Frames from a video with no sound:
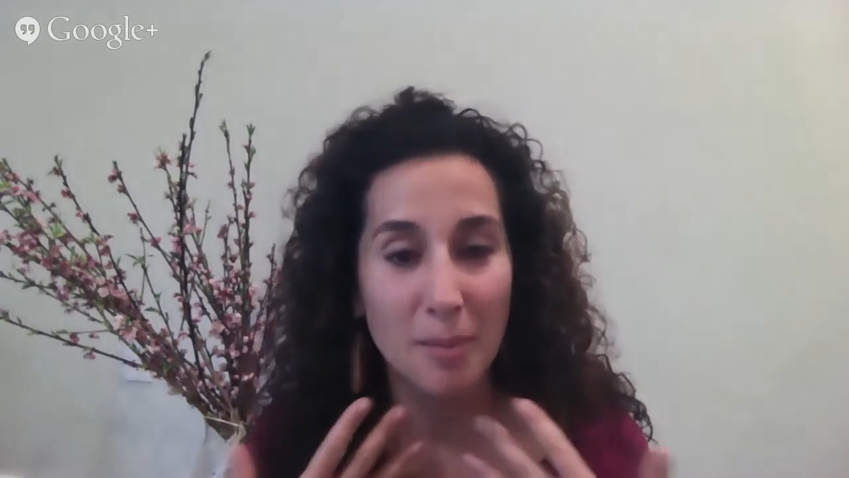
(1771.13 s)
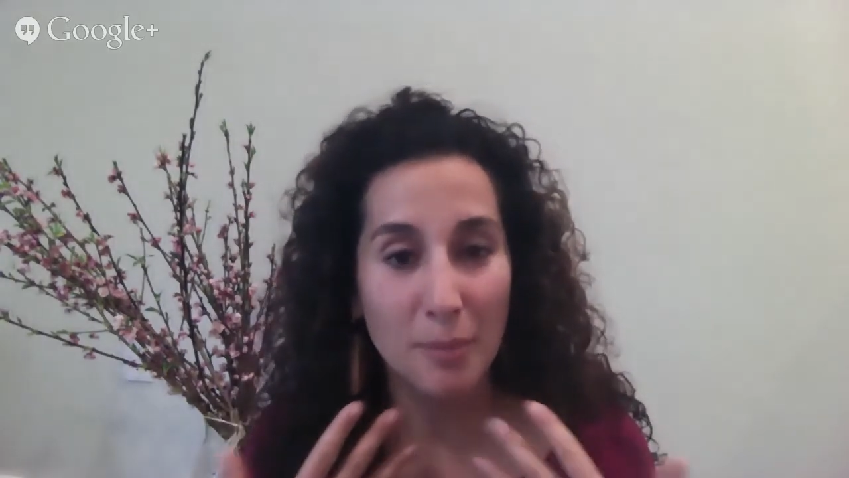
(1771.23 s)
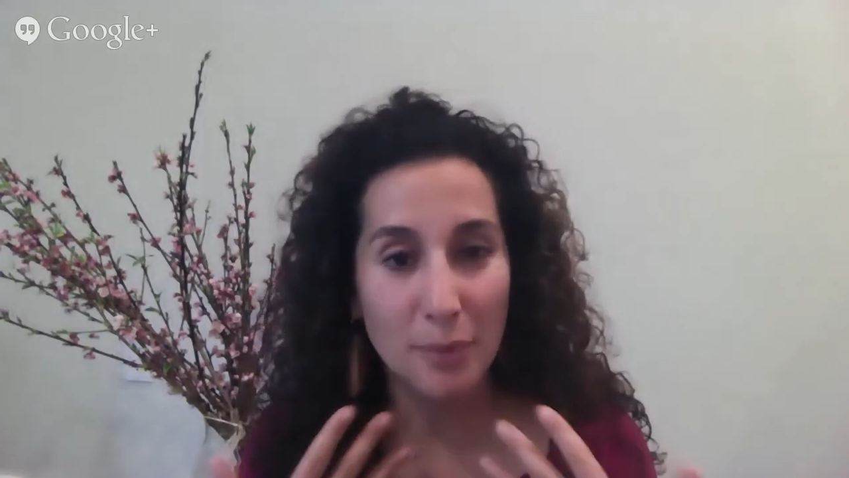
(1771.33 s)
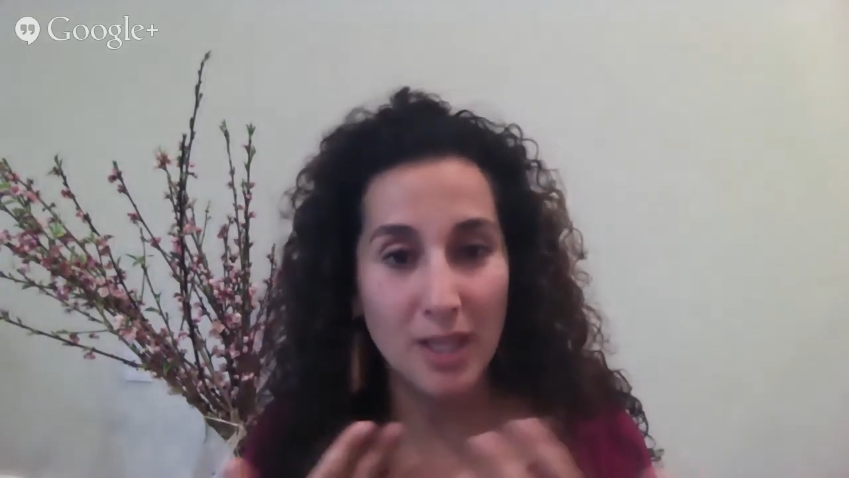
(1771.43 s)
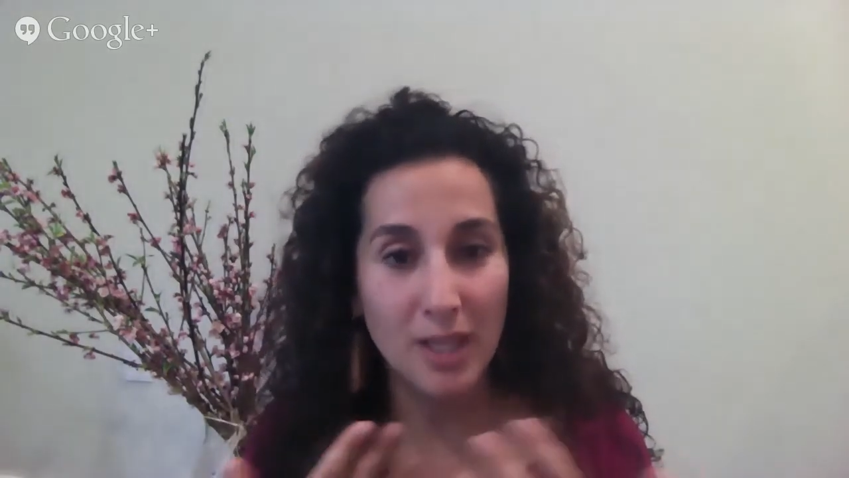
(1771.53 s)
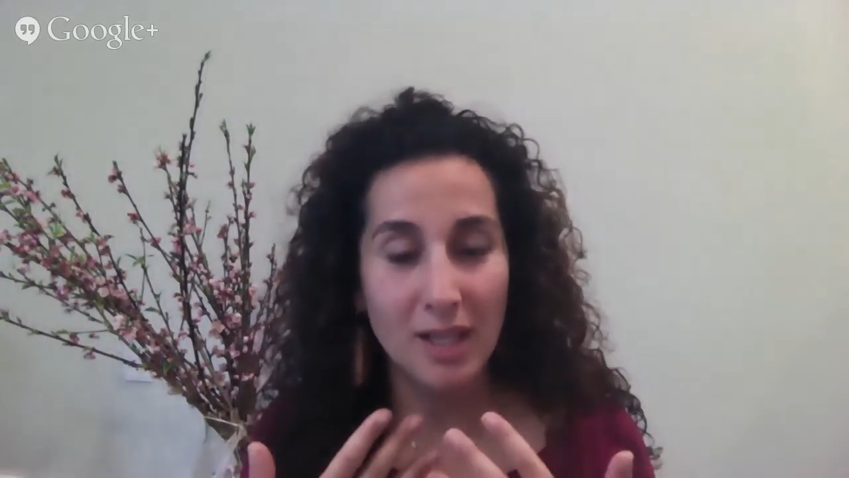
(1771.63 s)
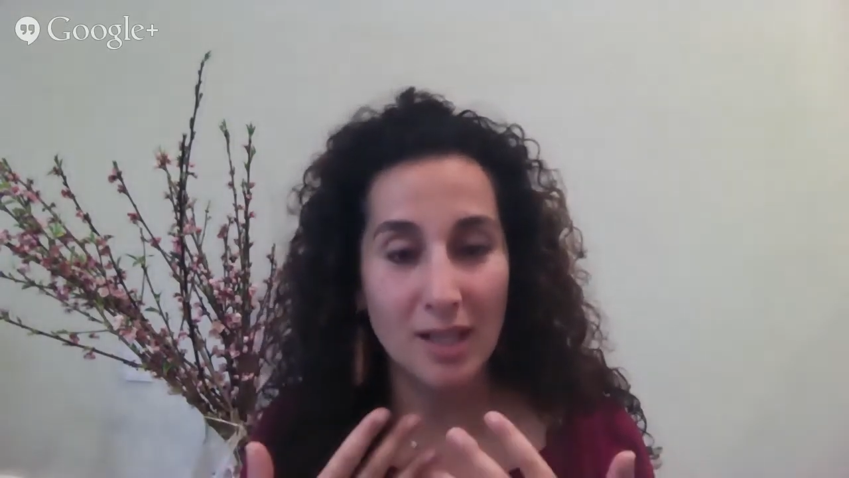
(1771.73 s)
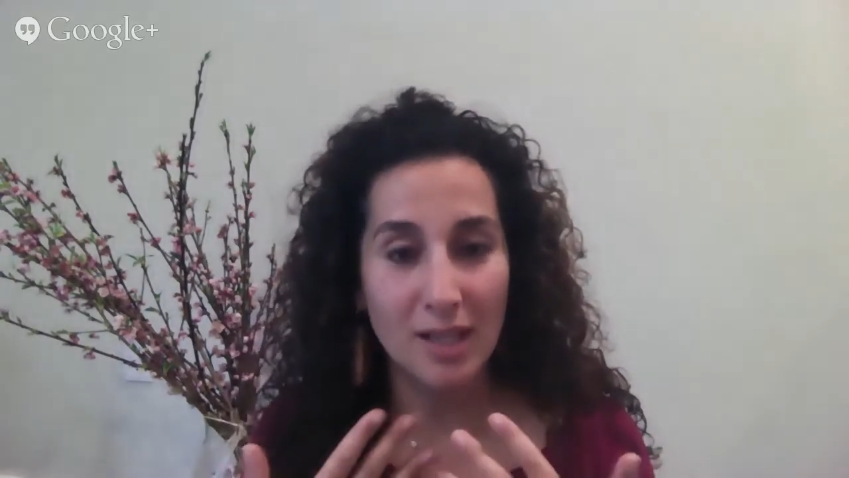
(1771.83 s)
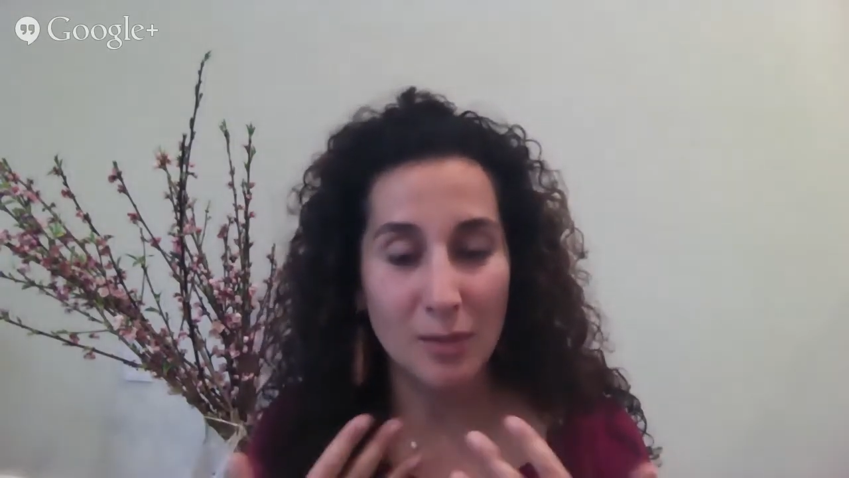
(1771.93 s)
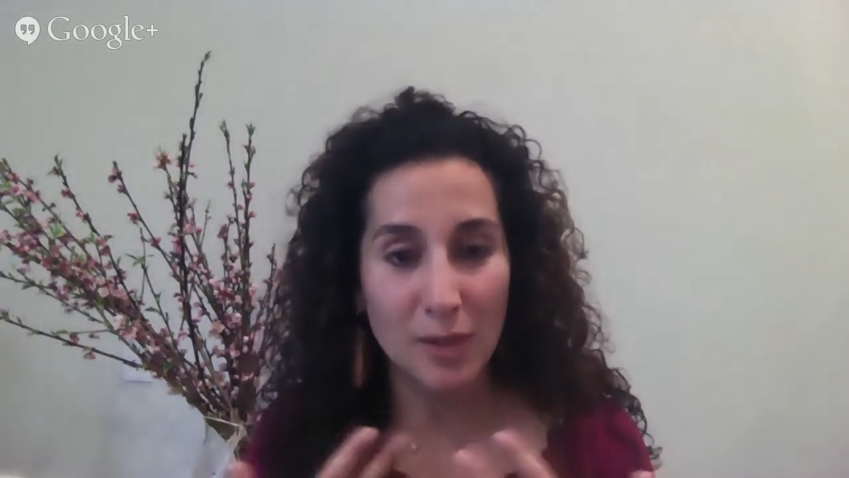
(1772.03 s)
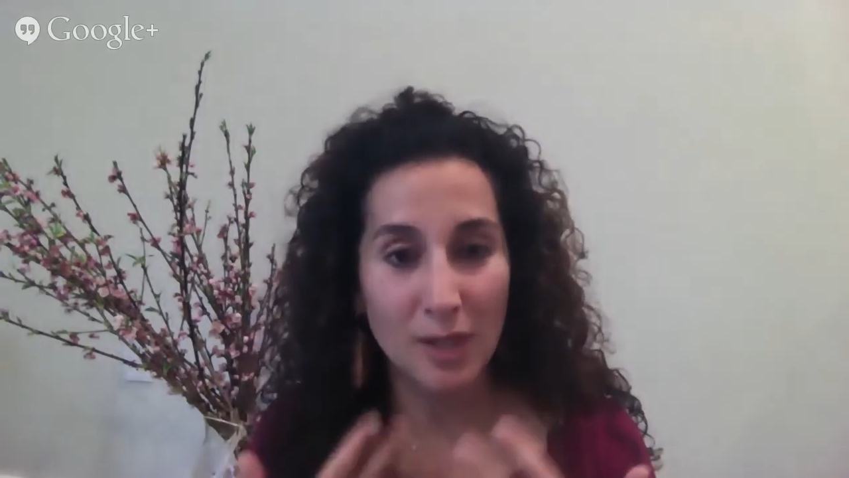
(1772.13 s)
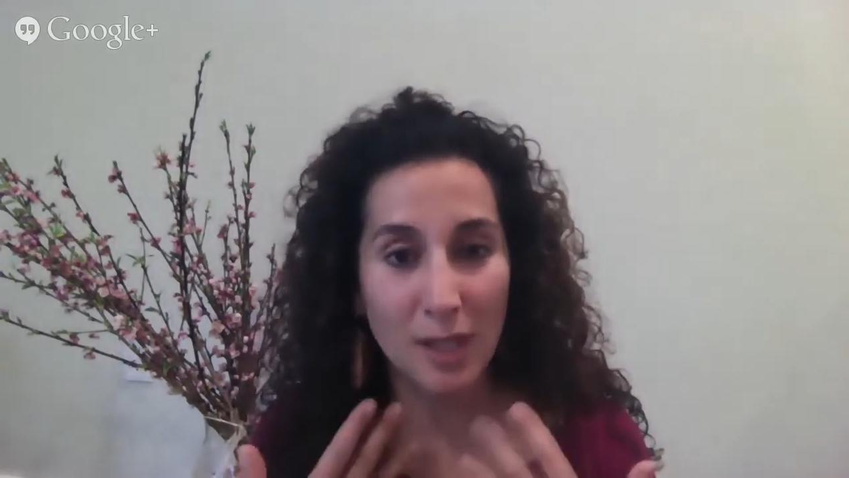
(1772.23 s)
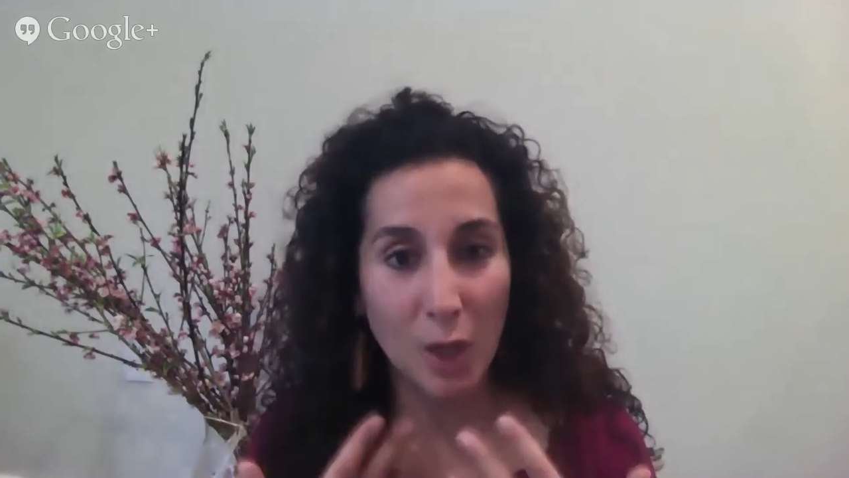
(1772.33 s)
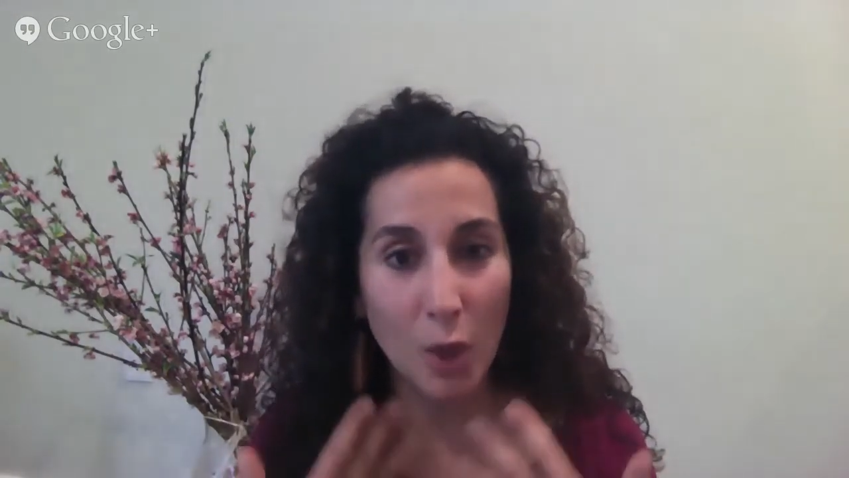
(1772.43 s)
breathe and really